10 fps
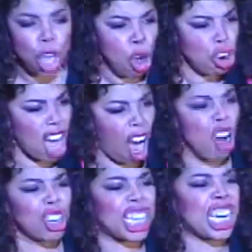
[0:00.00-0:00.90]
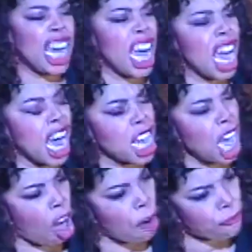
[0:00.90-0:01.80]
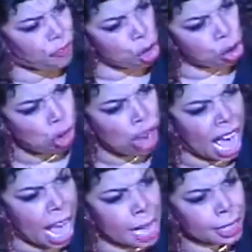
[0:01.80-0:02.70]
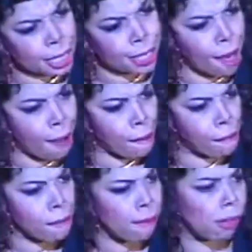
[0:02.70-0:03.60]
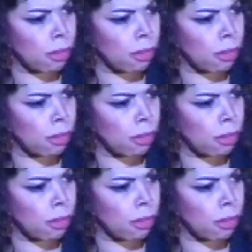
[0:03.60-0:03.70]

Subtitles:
You go kill your fool ass self.